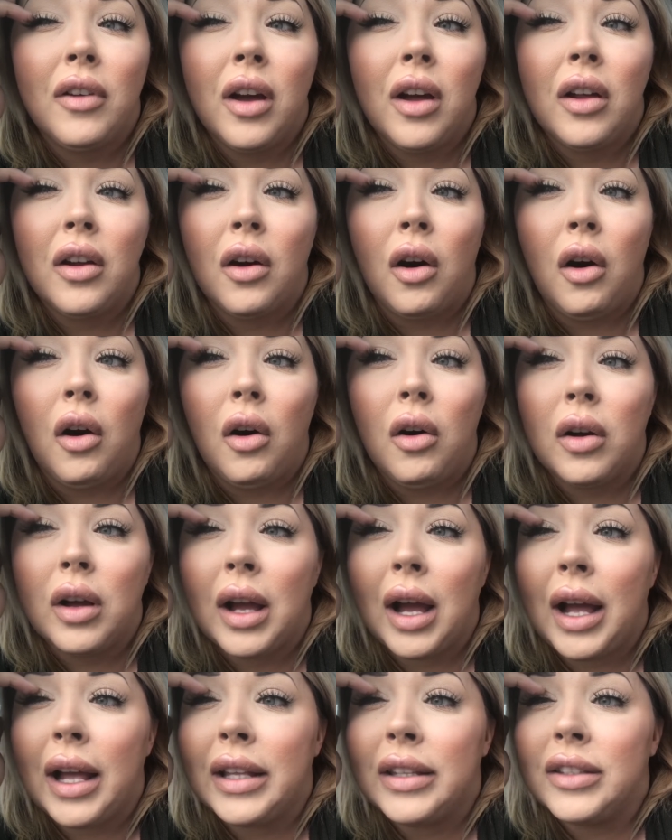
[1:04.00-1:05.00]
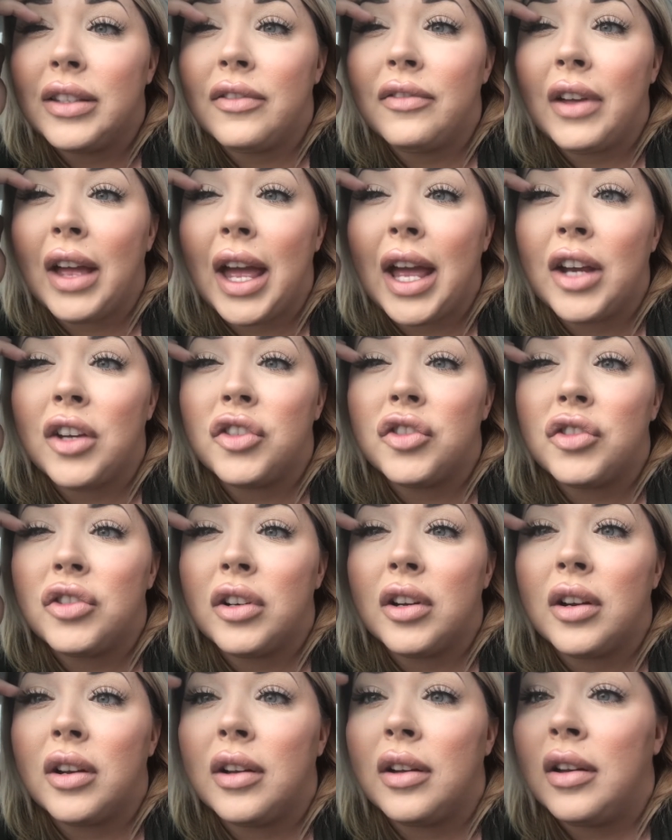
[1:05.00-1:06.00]
got all kinds of
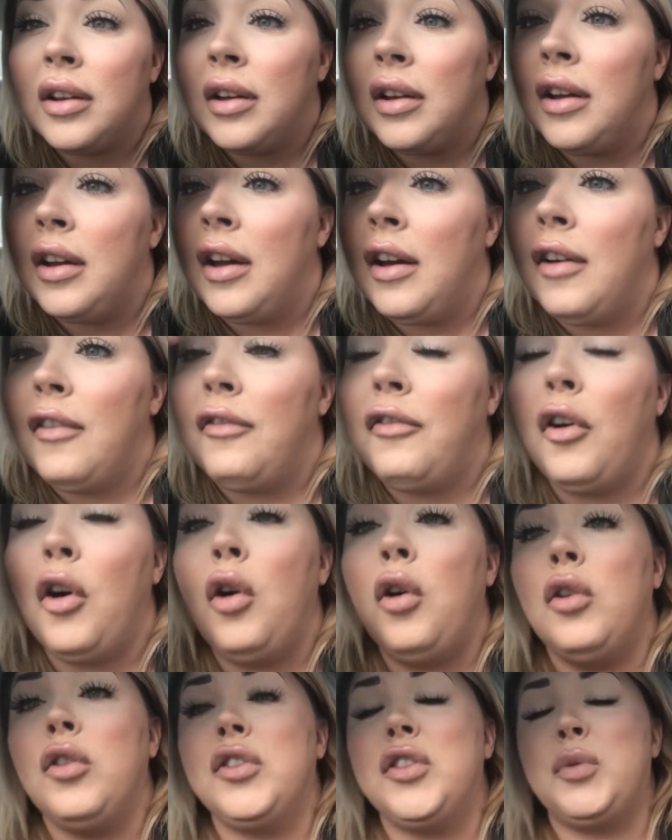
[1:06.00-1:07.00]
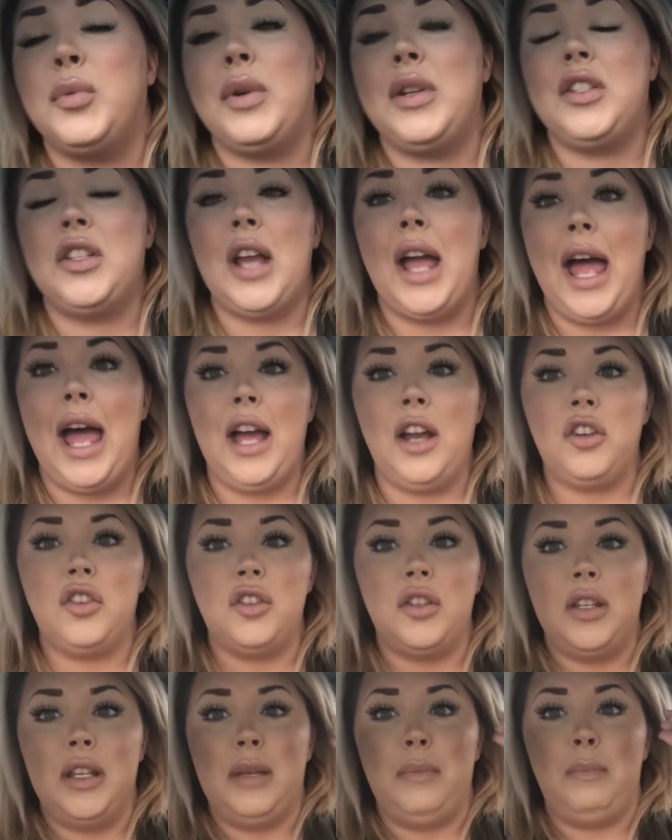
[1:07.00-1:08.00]
extra folds, which
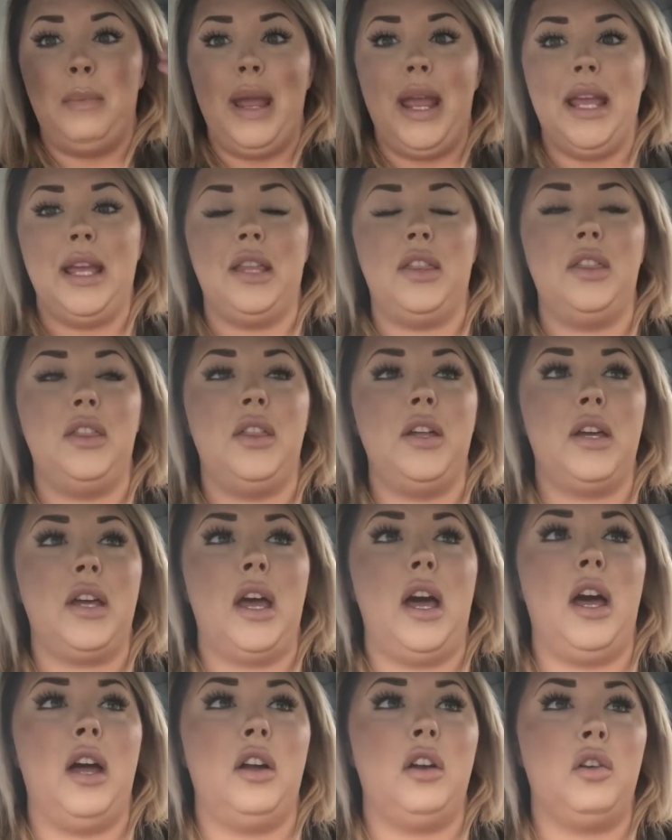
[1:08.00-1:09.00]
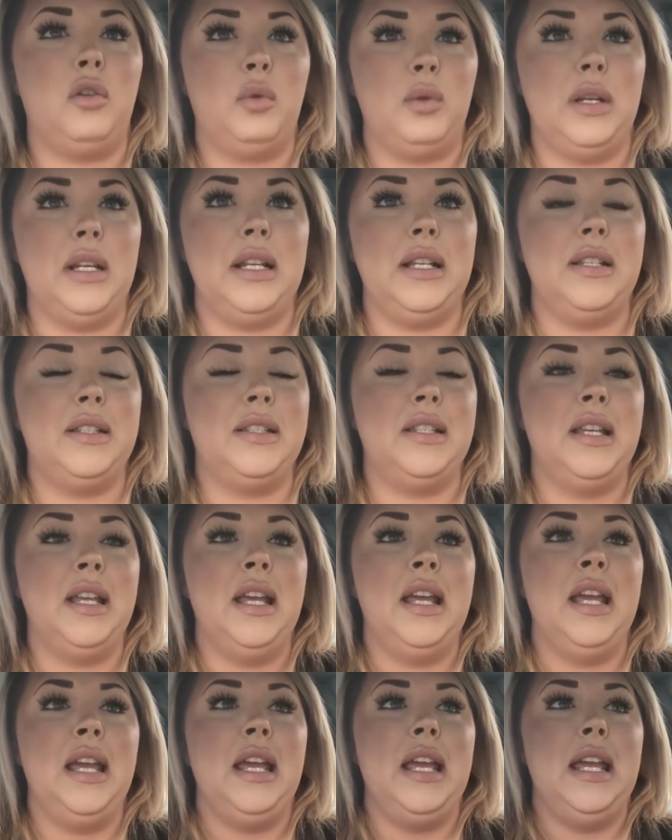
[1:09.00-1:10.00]
actually make the cut crease
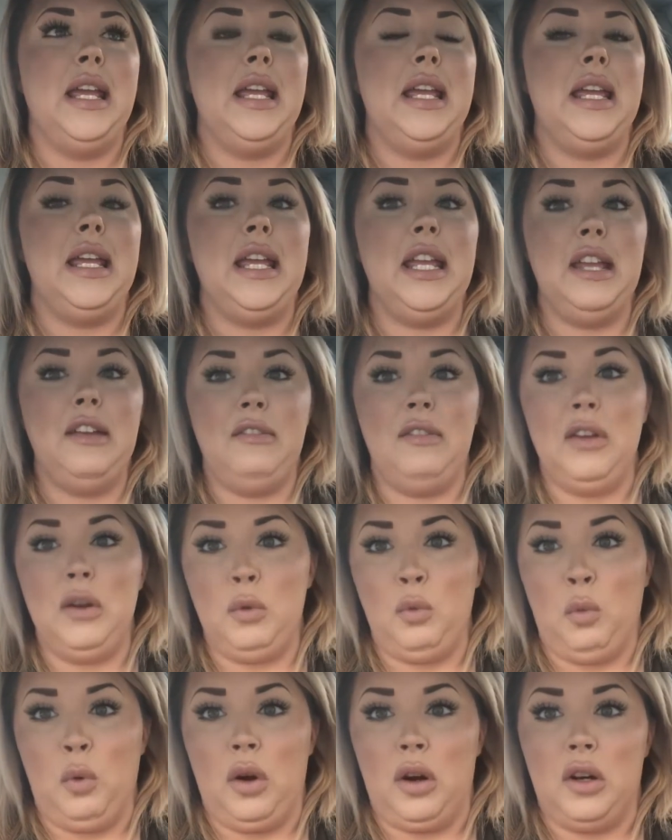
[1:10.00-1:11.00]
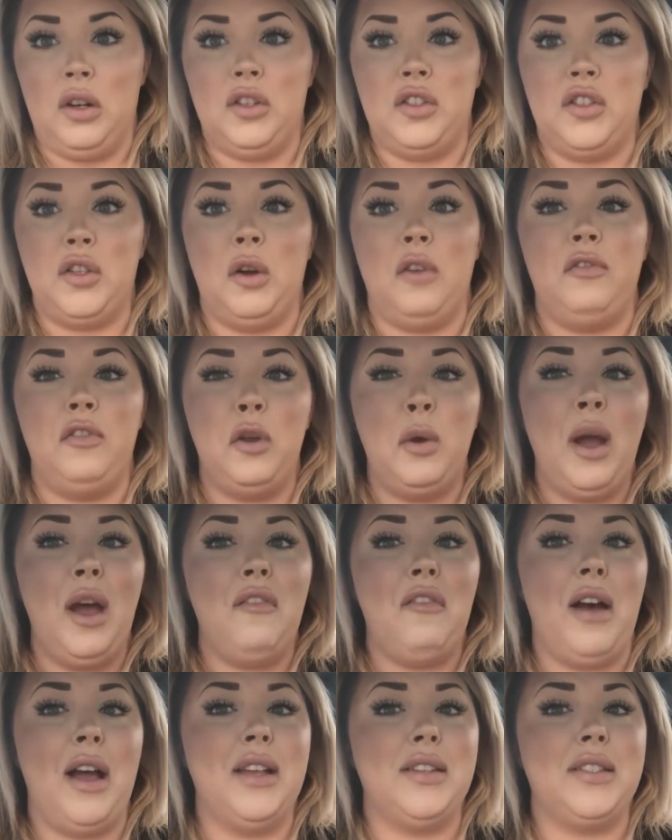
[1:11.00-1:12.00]
even worse. So if you
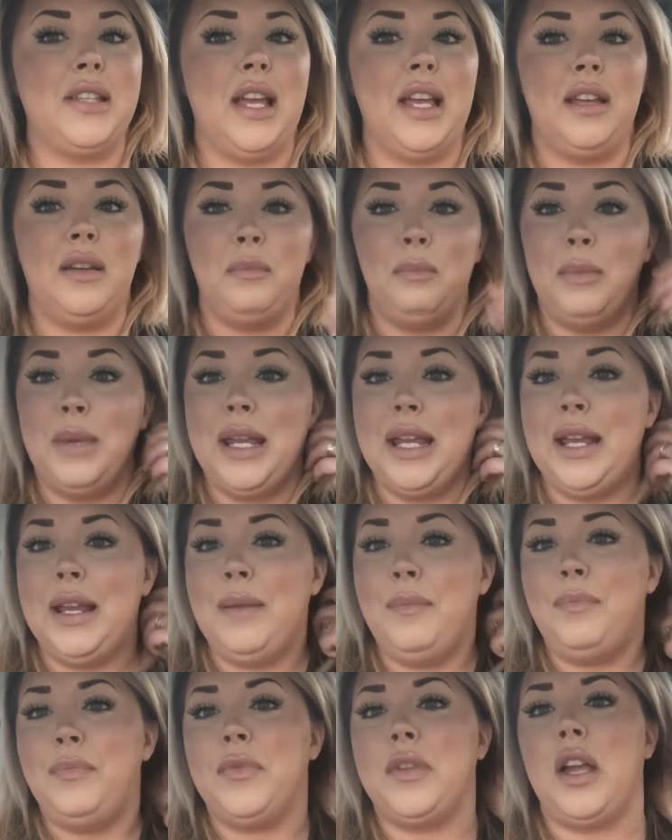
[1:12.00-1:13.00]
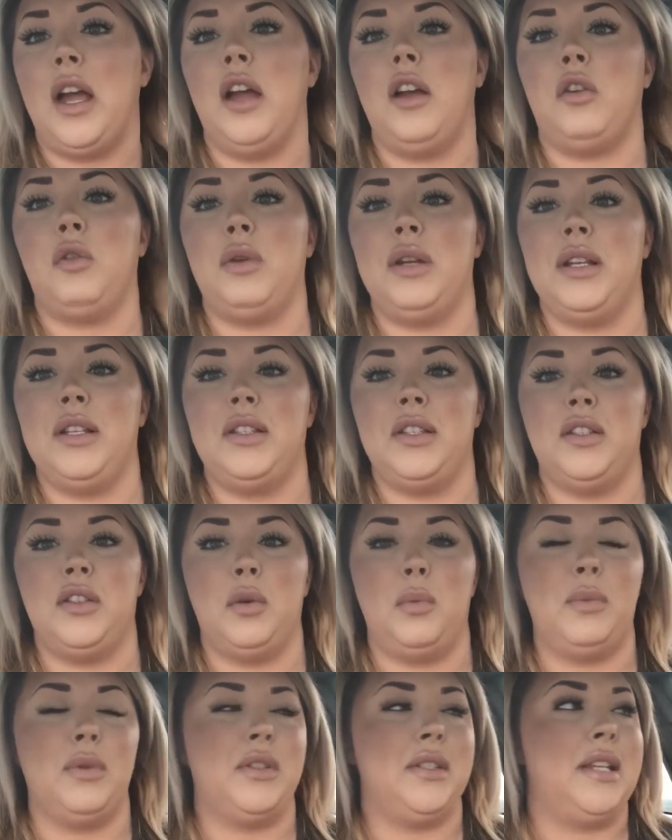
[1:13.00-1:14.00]
have eyes like me, cut crease is
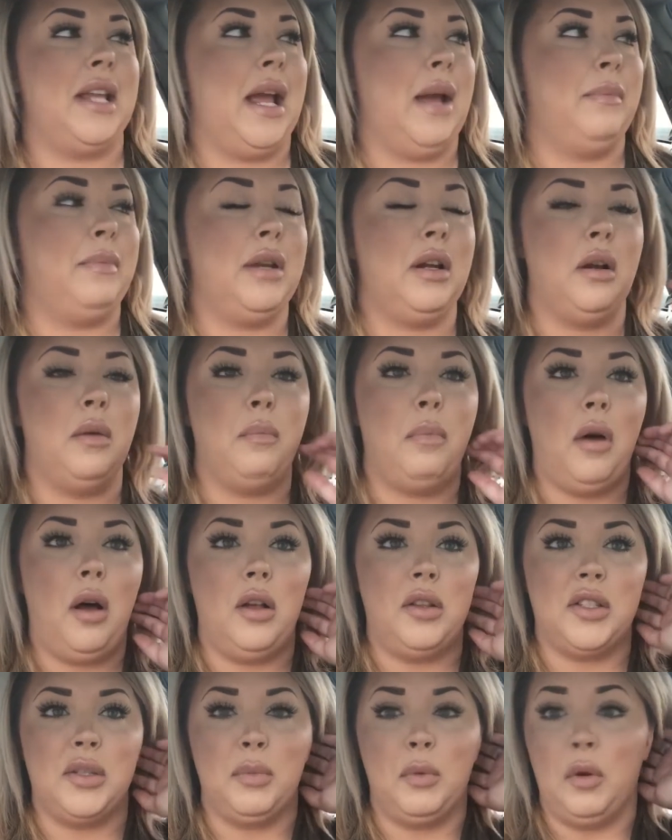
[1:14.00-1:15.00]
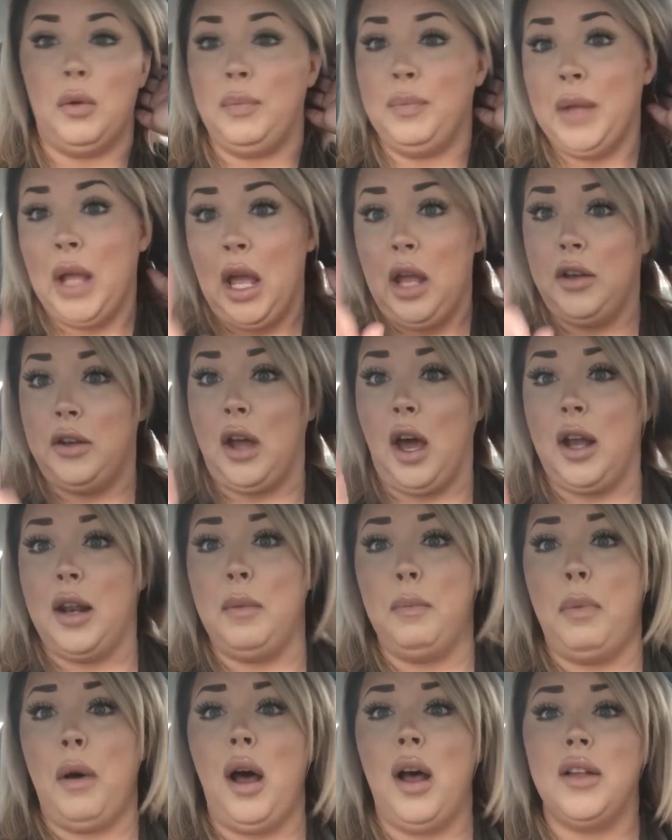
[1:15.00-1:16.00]
almost damn near impossible. Not
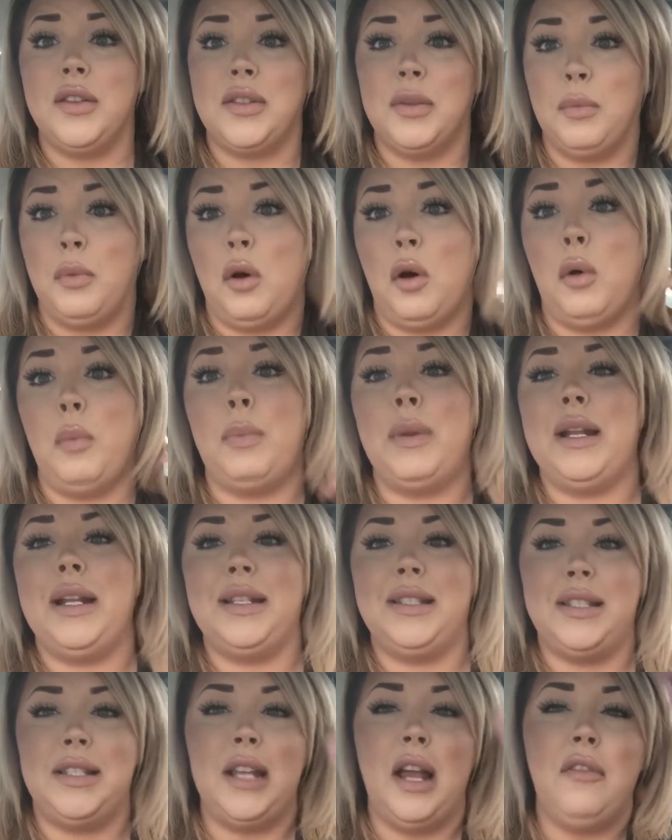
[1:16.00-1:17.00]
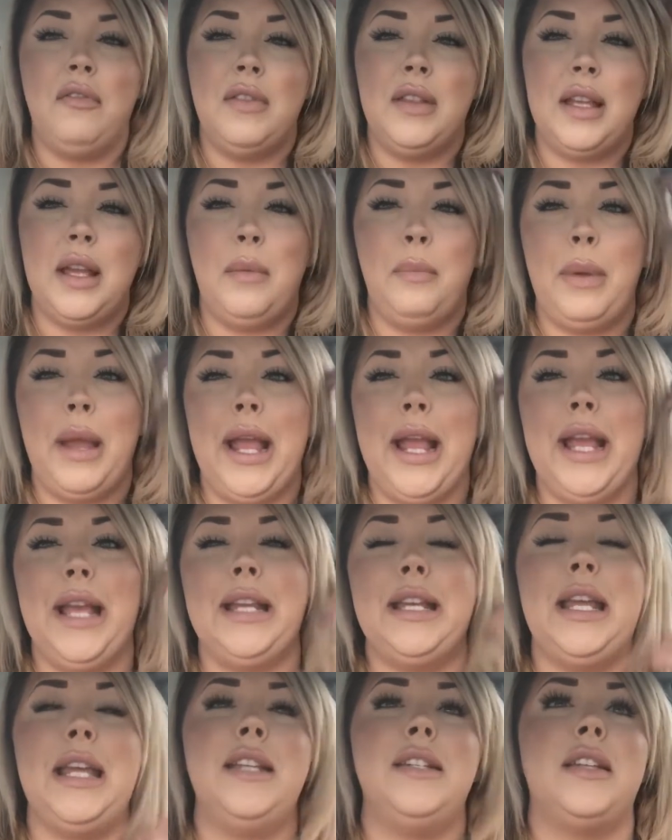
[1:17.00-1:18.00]
impossible, but it's definitely a
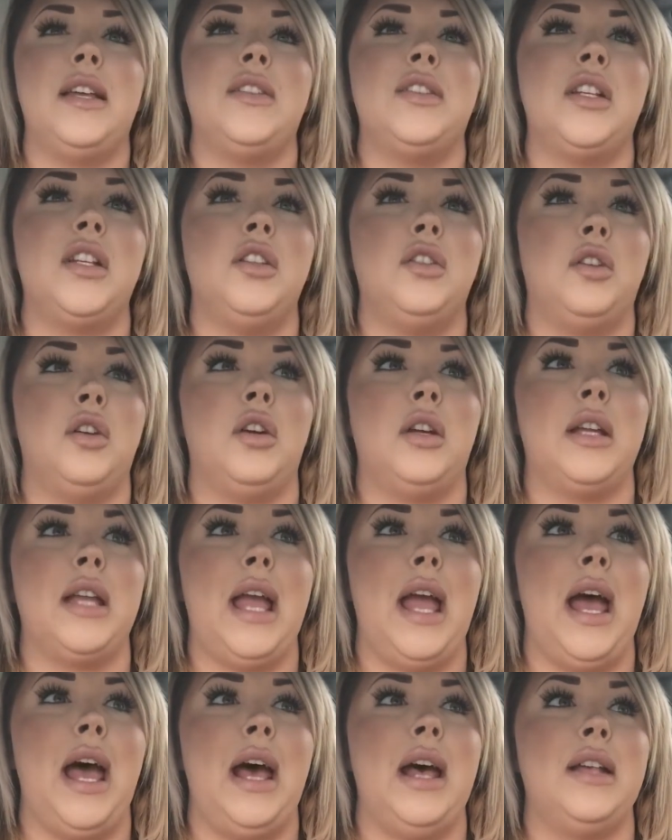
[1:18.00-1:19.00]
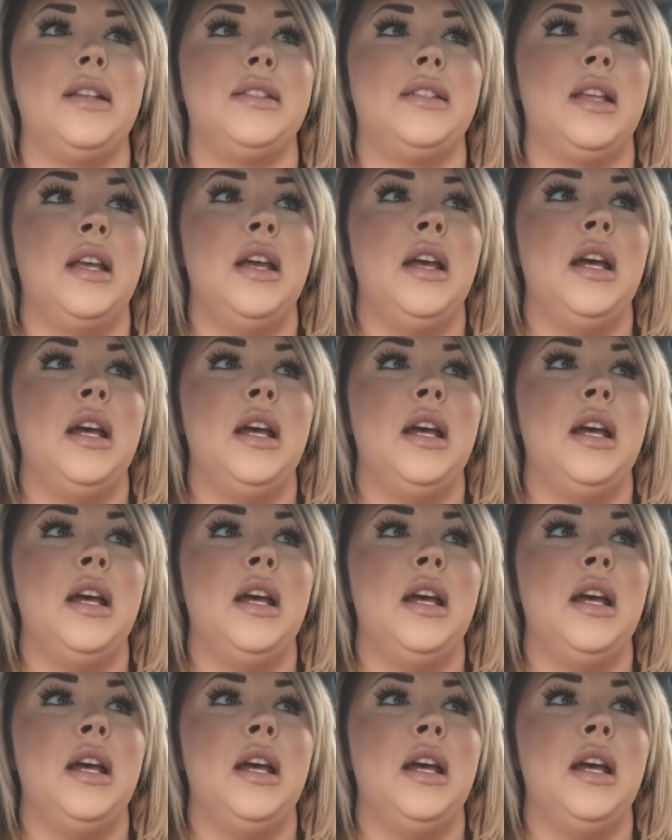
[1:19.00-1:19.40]
pain. It doesn't look as